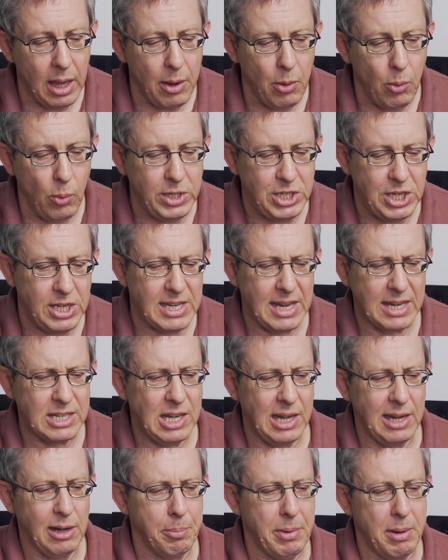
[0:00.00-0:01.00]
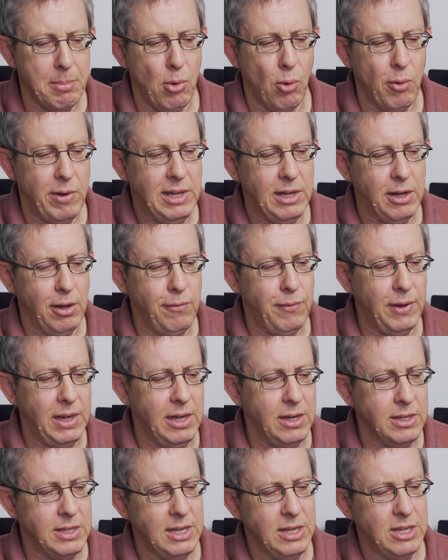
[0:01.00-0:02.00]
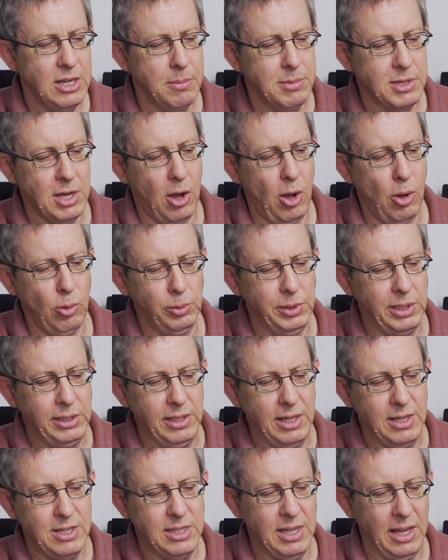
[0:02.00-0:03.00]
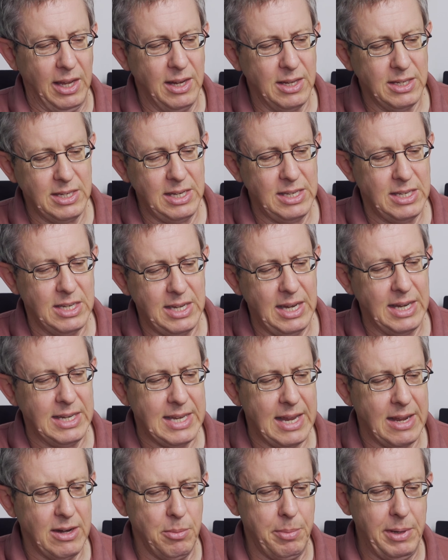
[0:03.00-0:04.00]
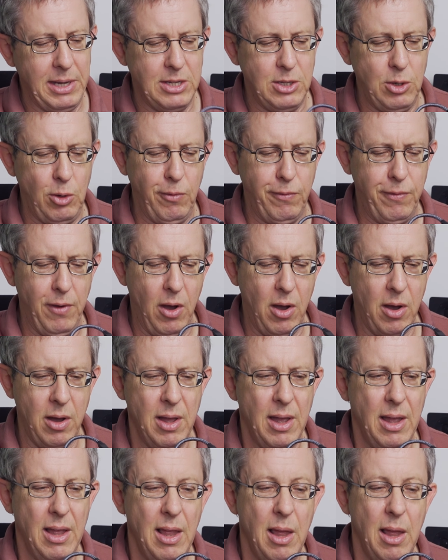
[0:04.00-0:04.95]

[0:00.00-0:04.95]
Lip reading: which is actually a little bit more inconvenient in terms of holding this thing because it sticks out a bit too far.